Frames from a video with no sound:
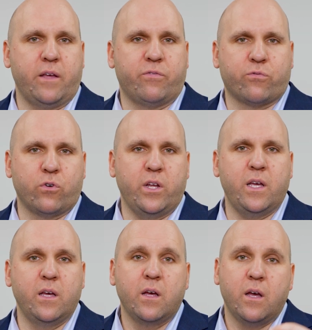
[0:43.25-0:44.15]
a
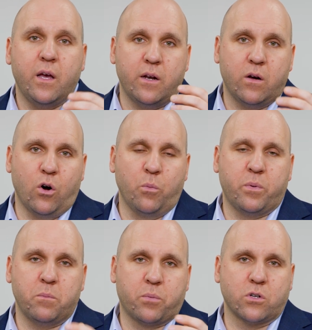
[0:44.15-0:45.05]
free and
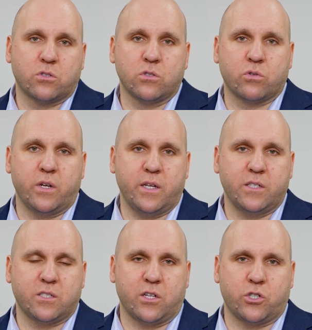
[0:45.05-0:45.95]
open personal training
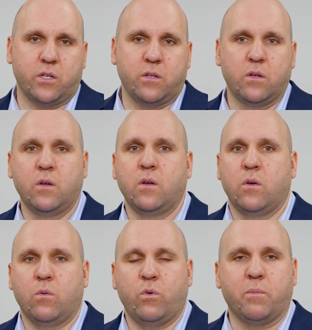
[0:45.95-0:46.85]
session
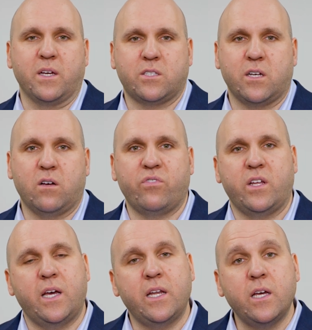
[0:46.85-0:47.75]
with myself
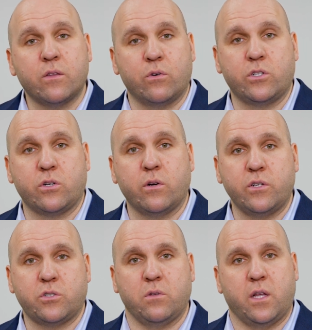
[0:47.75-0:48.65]
and any other
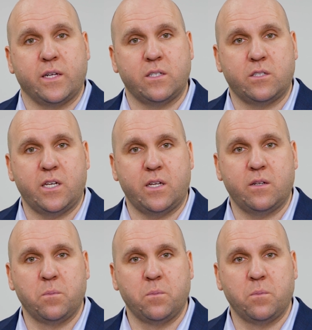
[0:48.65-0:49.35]
attorneys who'd like to attend.